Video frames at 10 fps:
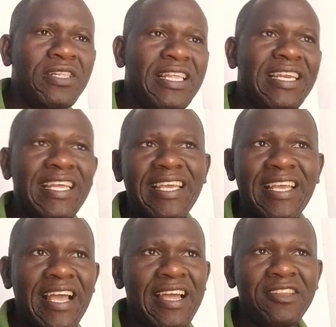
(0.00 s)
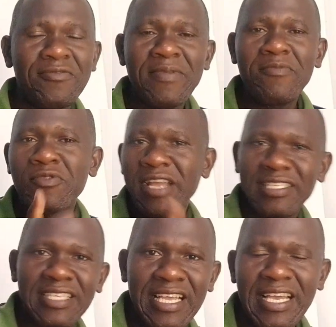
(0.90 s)
the day, and maybe you get
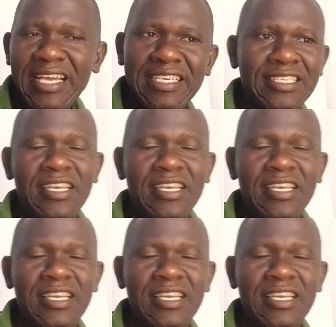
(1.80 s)
tired.